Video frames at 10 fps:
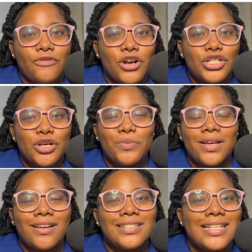version
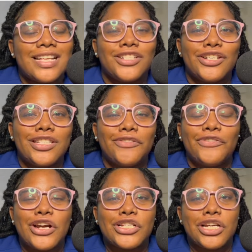because that's just the
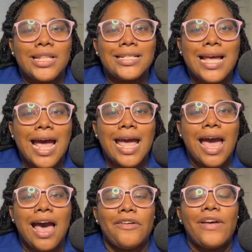version that I
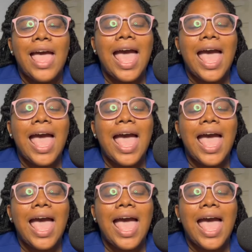have